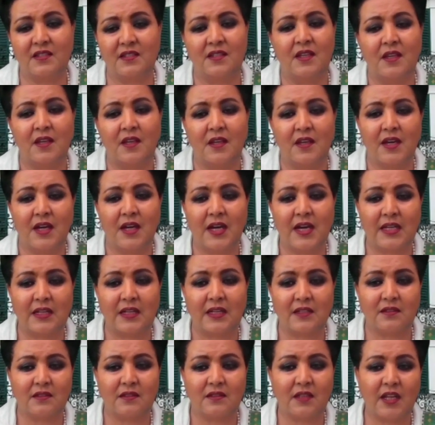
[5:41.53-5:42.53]
us
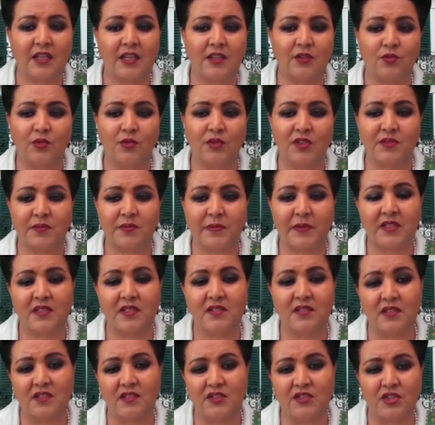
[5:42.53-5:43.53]
are trying to
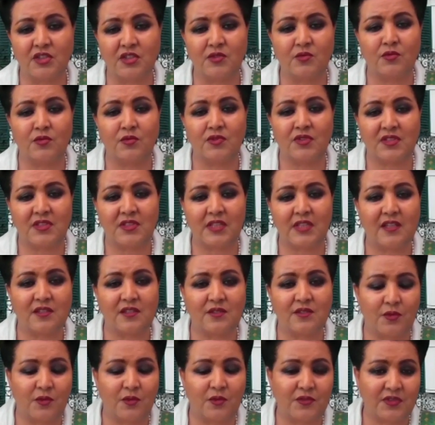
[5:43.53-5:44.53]
express the genuine
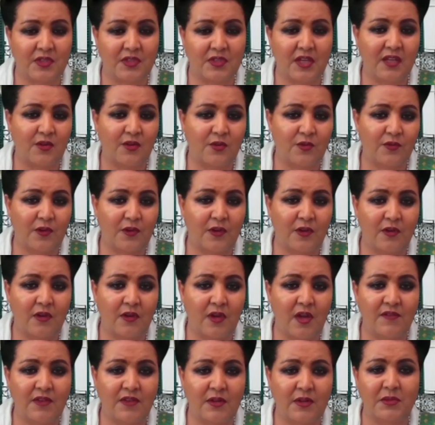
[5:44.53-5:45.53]
stance or stand of
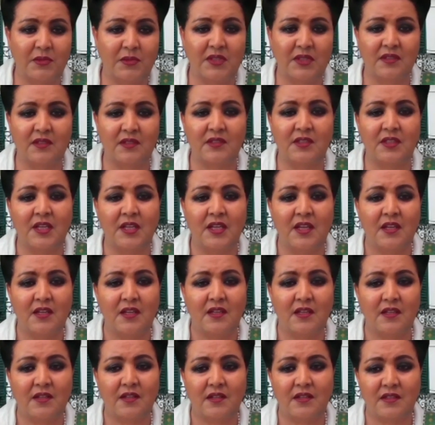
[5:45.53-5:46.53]
our government
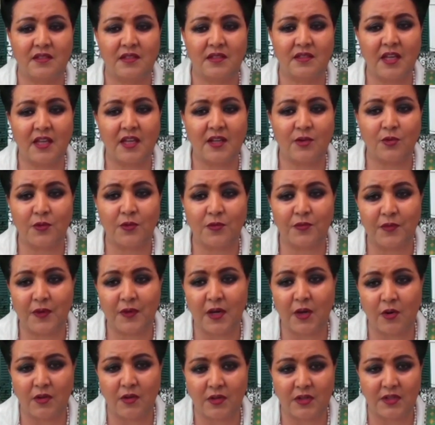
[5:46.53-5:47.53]
and the stand of
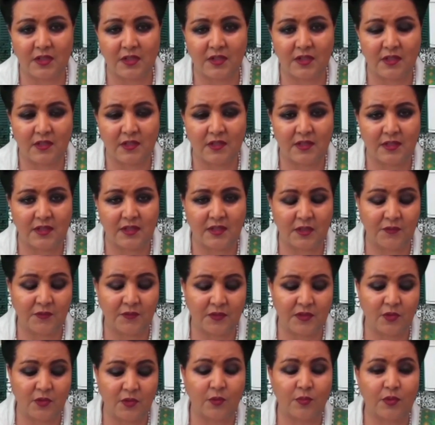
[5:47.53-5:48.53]
our
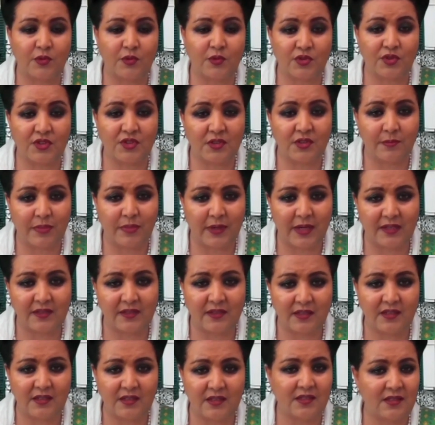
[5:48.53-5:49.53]
even opposition
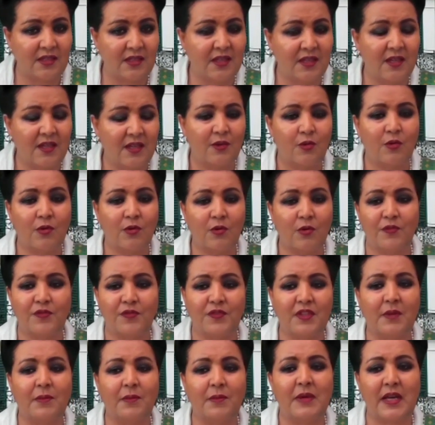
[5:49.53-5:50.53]
parties. All
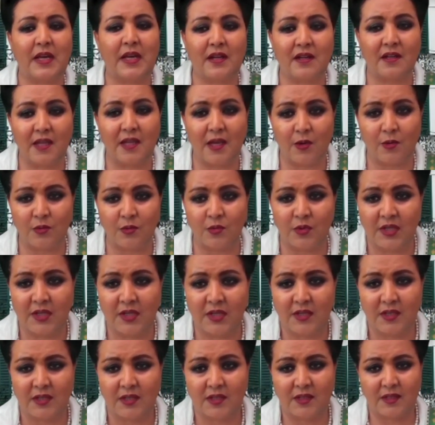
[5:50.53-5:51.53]
of them are now
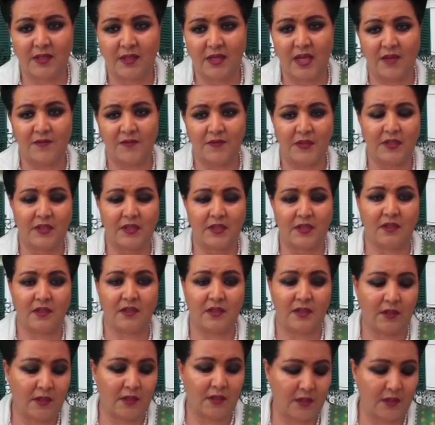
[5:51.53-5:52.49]
having